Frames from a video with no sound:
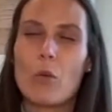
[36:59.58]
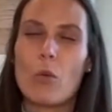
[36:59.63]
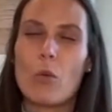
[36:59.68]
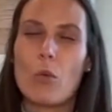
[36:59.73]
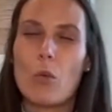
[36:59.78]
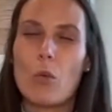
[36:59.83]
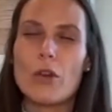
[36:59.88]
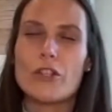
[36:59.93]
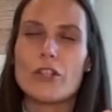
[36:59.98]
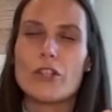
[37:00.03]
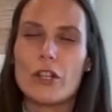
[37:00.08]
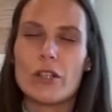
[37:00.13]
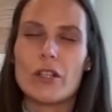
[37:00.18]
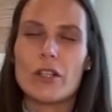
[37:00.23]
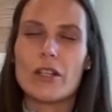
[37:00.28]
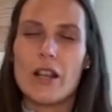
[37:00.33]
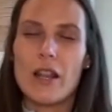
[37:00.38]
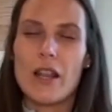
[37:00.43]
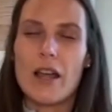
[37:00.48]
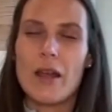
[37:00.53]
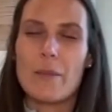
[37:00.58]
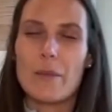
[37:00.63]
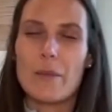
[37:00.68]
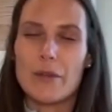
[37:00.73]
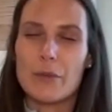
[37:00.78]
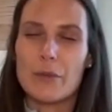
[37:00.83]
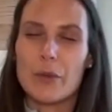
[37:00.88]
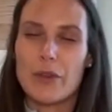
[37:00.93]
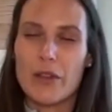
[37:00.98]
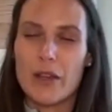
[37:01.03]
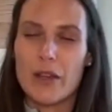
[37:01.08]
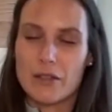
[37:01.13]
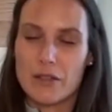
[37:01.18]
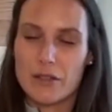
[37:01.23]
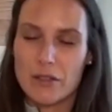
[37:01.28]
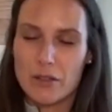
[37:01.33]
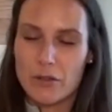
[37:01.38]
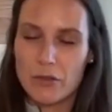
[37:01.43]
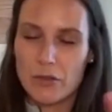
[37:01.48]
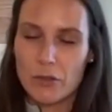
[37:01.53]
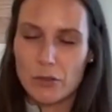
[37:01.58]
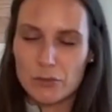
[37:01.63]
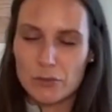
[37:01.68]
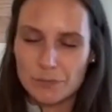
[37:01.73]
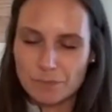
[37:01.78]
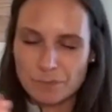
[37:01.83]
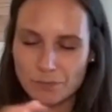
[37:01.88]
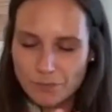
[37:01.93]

which are not in alignment with us. So